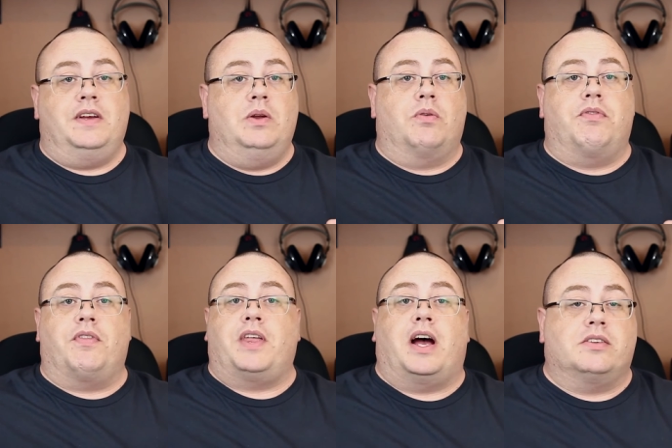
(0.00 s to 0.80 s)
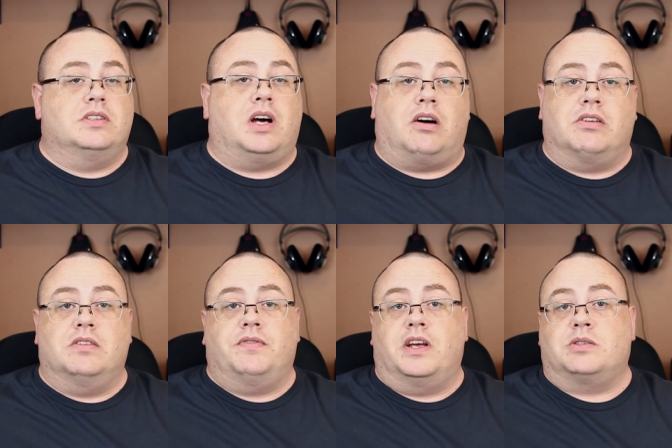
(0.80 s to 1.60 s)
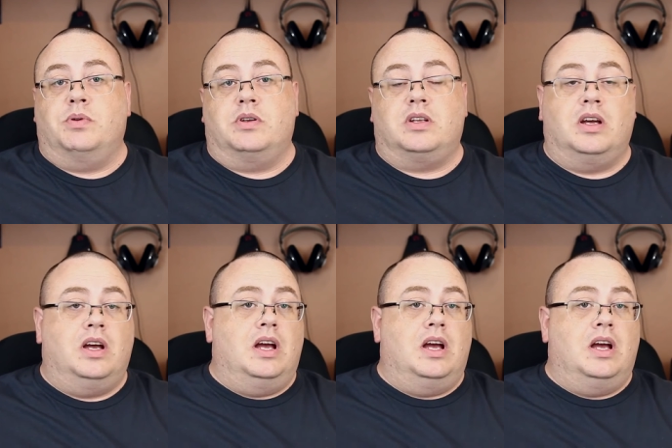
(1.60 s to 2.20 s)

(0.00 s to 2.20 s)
anywhere from a thousand dollar investment,